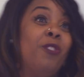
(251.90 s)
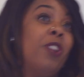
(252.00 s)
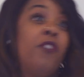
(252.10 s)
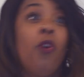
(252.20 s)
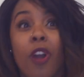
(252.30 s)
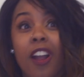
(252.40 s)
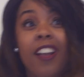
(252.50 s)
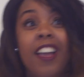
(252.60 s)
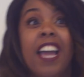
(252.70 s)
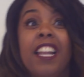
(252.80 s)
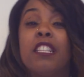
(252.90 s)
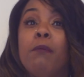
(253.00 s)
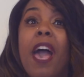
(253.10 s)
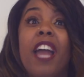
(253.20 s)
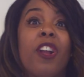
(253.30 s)
24. It doesn't
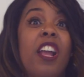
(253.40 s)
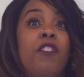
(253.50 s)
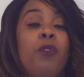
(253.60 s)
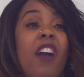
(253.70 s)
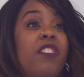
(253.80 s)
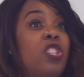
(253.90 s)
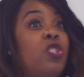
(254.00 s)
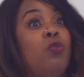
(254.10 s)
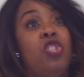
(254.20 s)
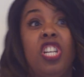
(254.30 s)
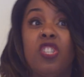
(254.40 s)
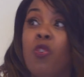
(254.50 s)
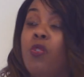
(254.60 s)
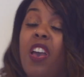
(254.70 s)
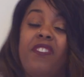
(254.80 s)
matter if you have an associate
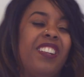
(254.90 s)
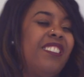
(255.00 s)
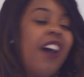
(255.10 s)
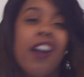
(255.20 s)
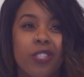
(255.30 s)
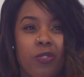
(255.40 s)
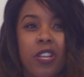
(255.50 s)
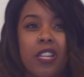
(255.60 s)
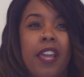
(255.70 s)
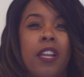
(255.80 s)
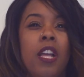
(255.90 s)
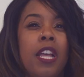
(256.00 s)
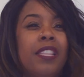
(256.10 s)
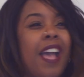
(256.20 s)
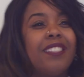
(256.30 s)
or you have a doctorate. Like
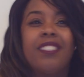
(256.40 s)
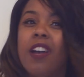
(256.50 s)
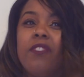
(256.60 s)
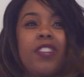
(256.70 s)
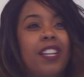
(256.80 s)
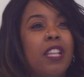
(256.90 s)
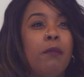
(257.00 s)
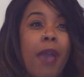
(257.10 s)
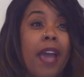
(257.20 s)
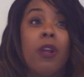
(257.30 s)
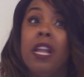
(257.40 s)
that stuff doesn't matter.